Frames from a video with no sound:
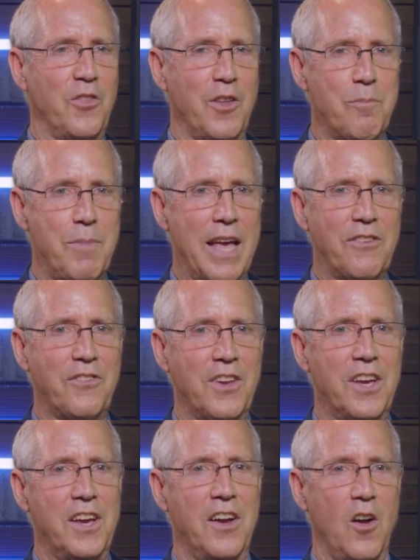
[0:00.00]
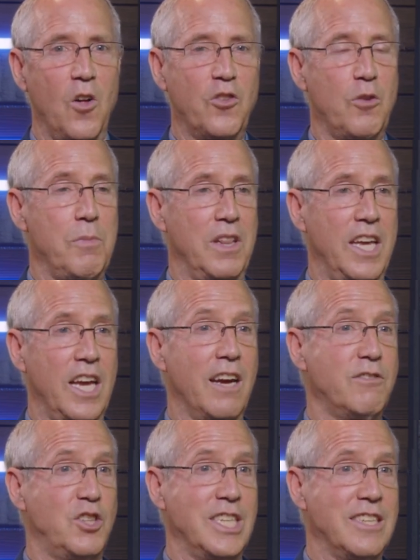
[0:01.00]
the best, ultimately,
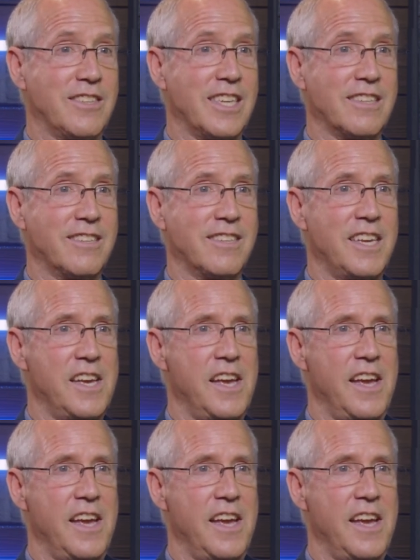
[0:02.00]
of Jesus,